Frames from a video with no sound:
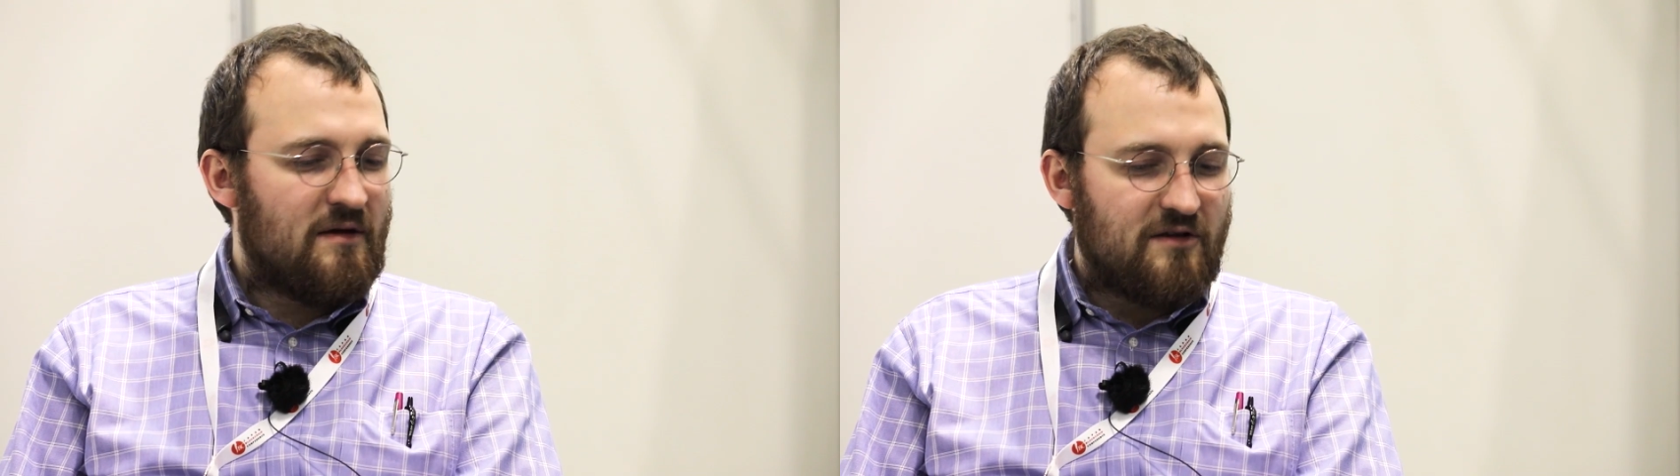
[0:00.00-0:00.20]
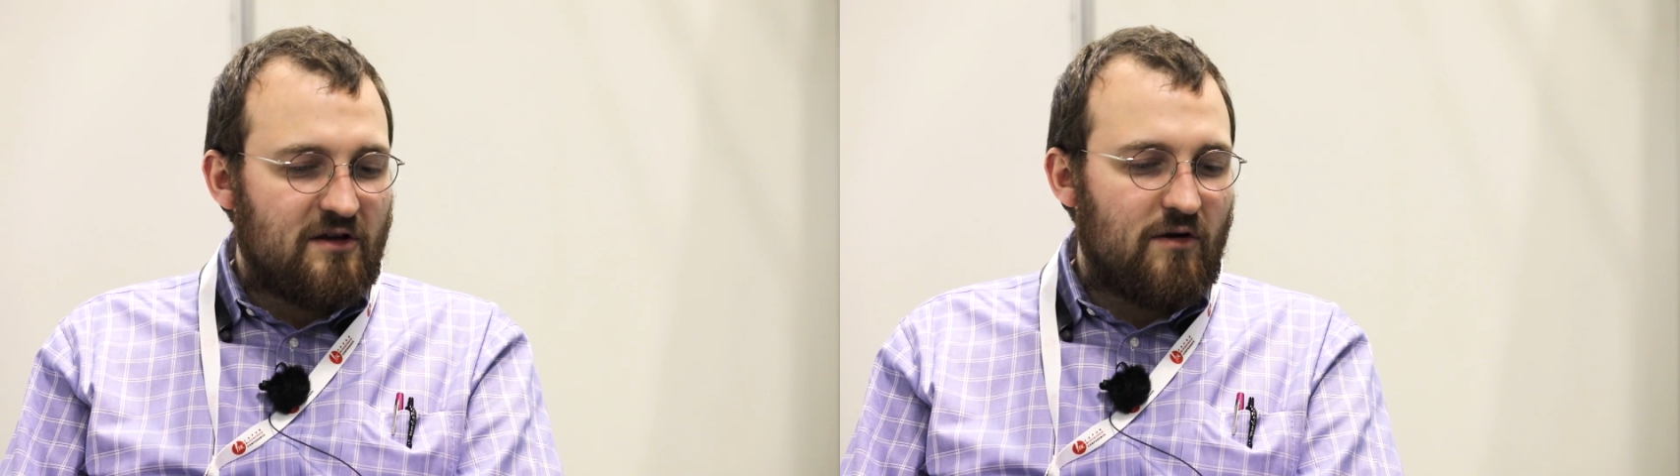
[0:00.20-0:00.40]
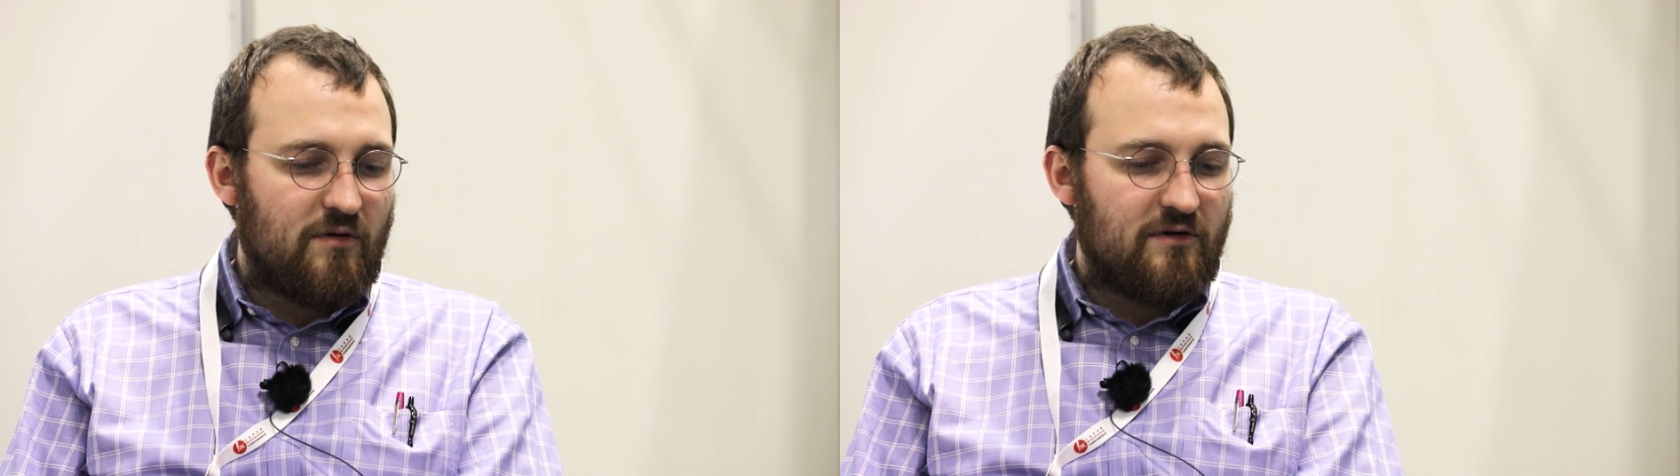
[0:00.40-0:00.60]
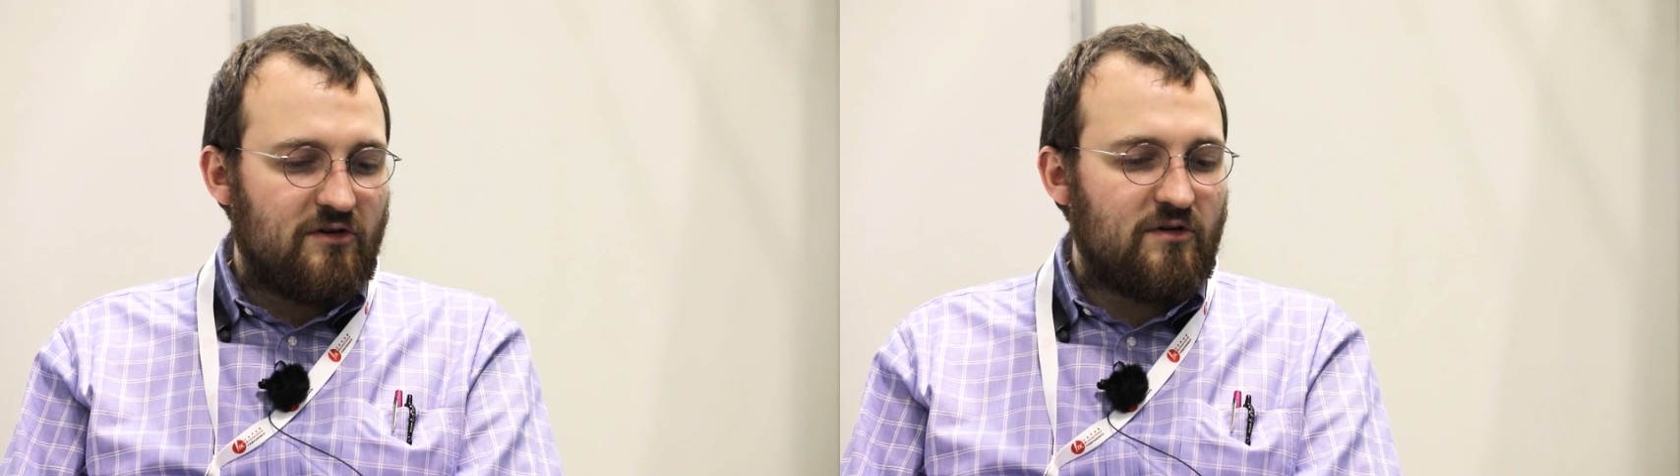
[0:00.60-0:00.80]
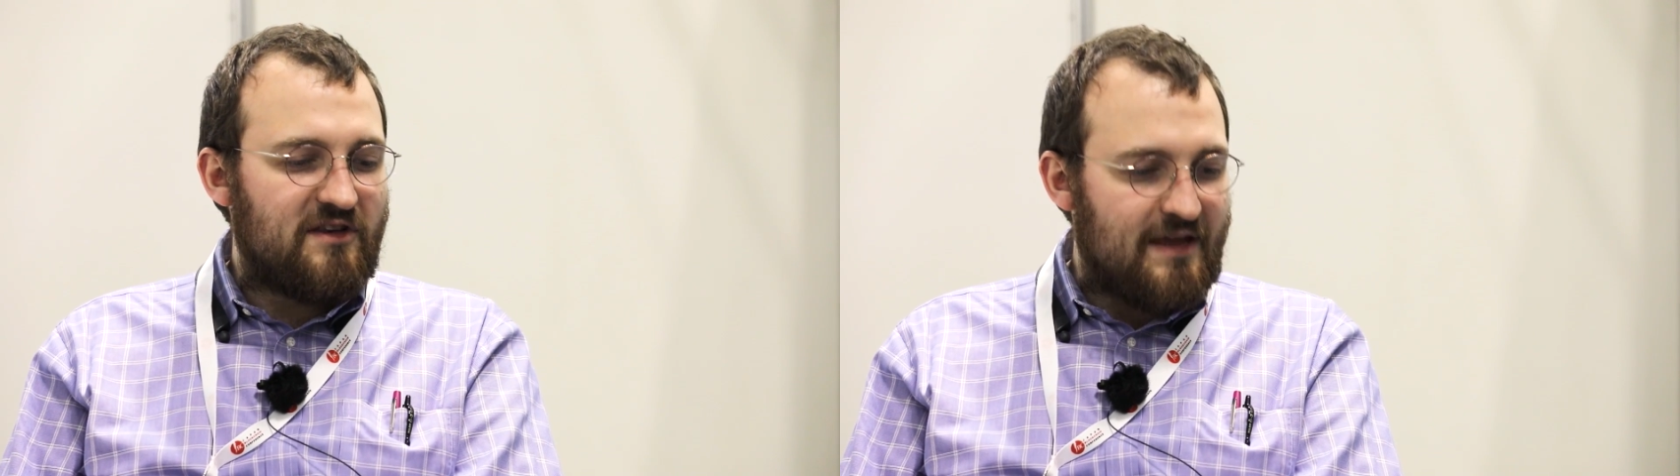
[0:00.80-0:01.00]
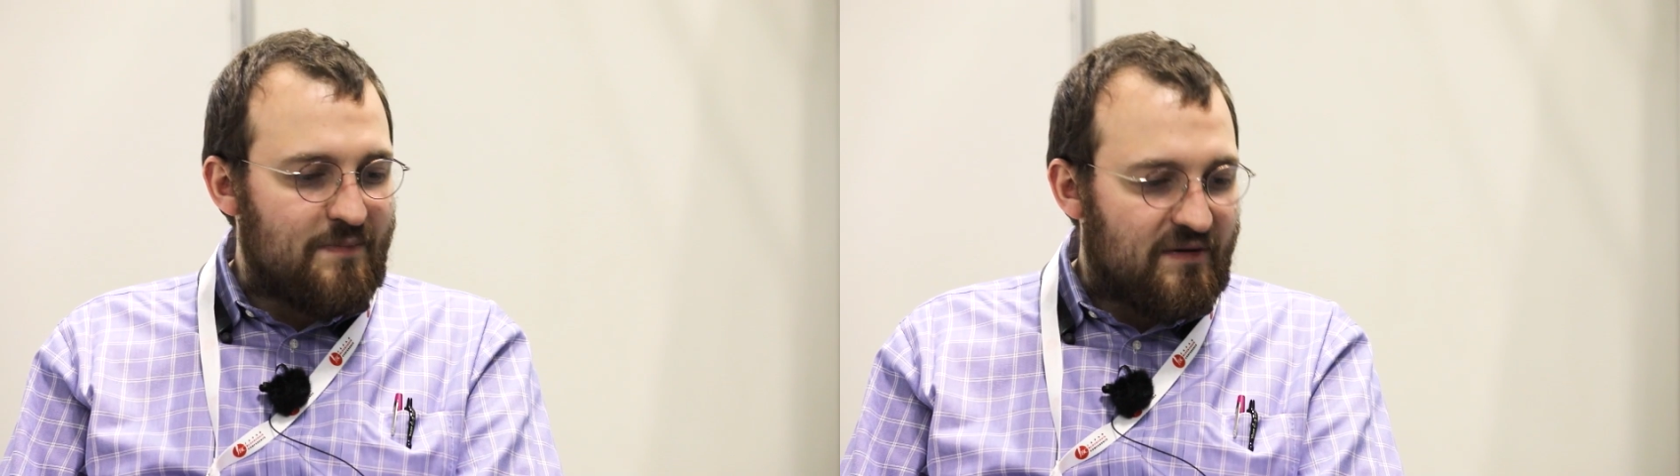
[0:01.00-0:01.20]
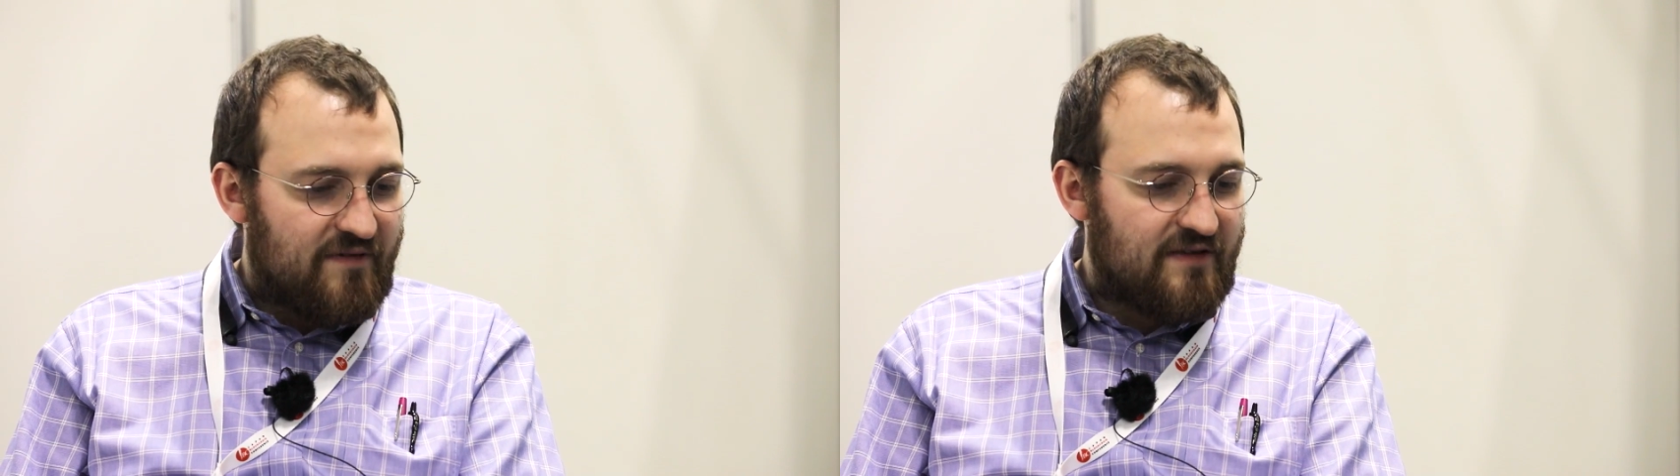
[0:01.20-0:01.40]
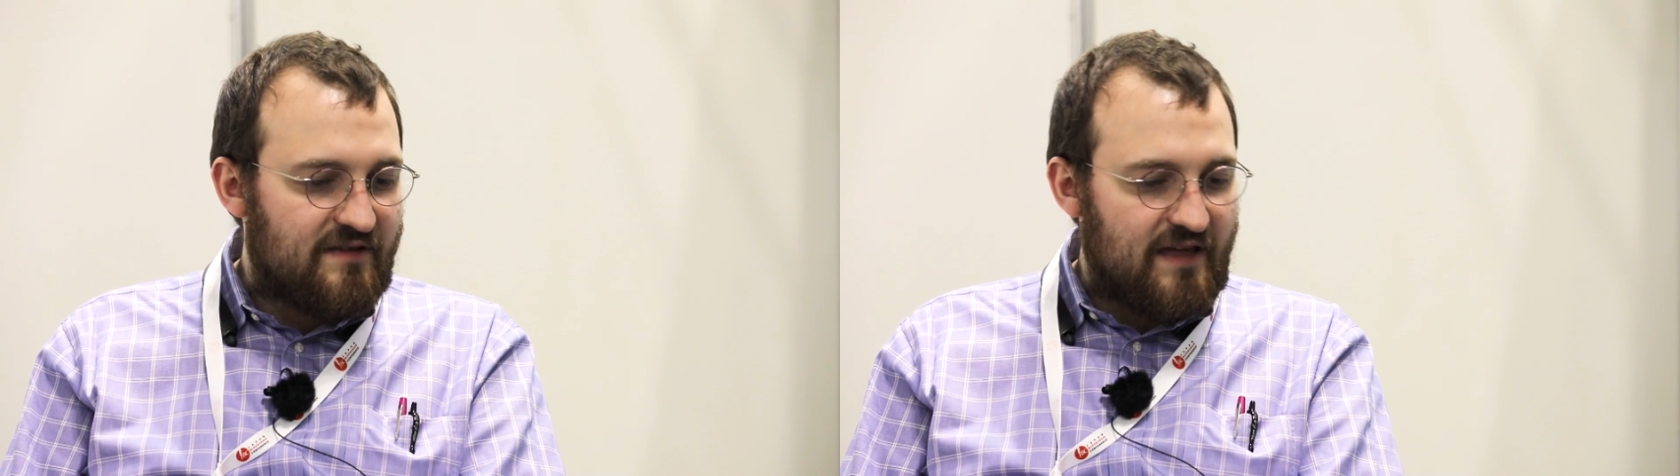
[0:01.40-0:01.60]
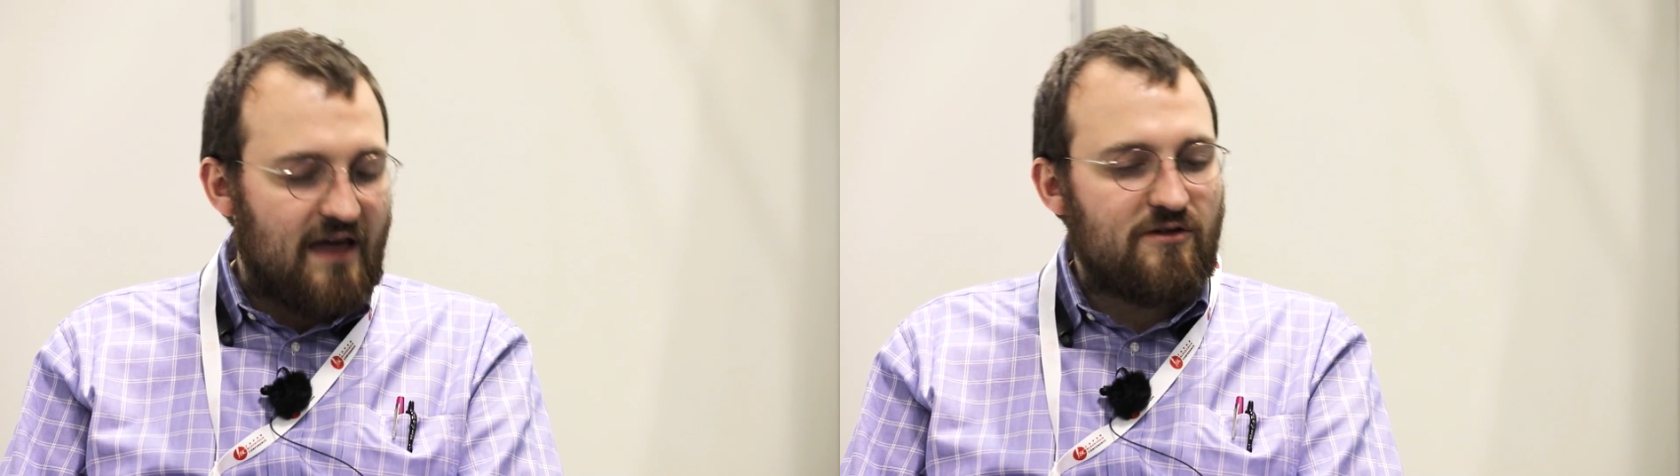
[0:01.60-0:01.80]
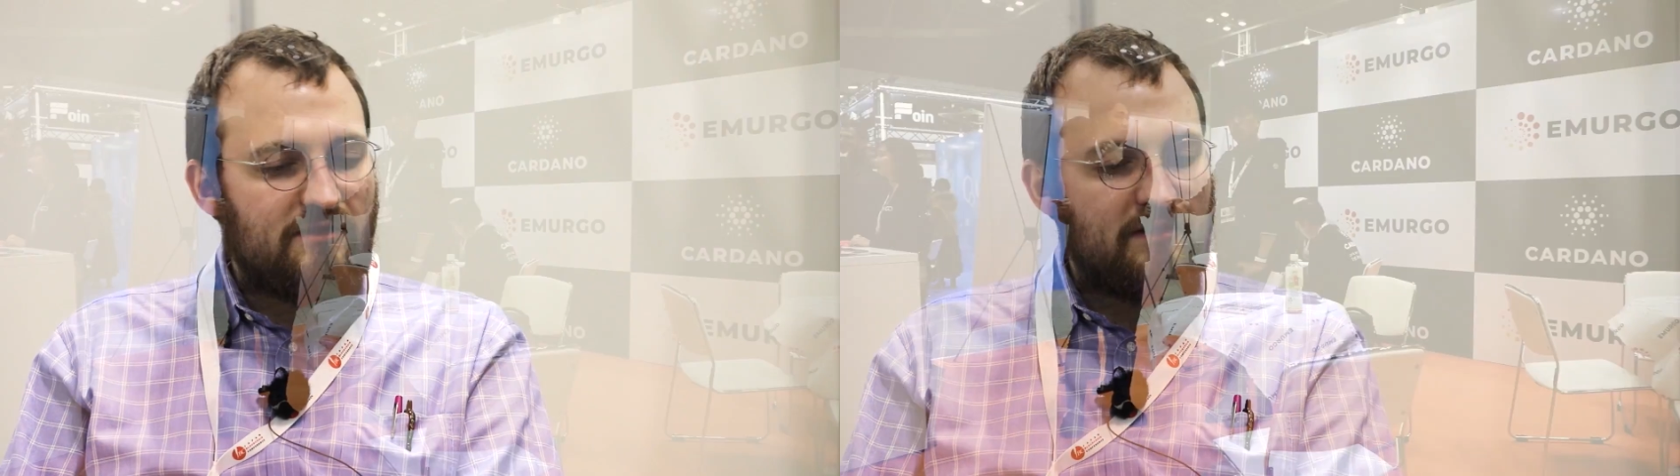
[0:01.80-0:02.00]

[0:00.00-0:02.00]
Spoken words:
to go and do a deep investigation